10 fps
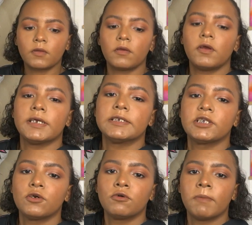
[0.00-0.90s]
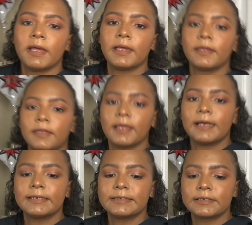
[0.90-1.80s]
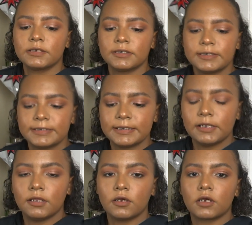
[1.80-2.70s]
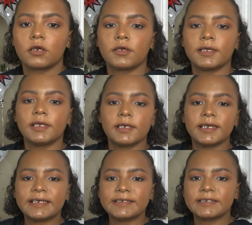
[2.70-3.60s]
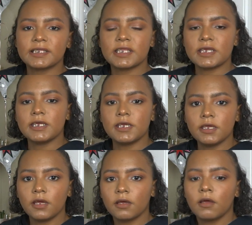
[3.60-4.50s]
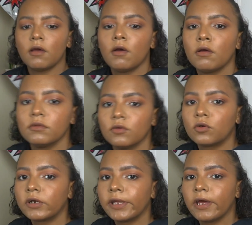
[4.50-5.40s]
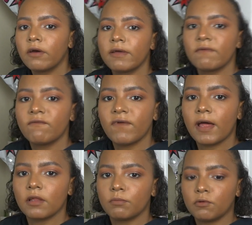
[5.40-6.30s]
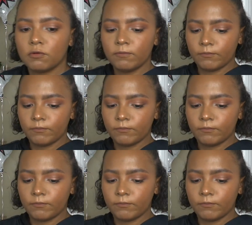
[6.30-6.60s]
Alright, so my last concealer is the L'Oreal Infallible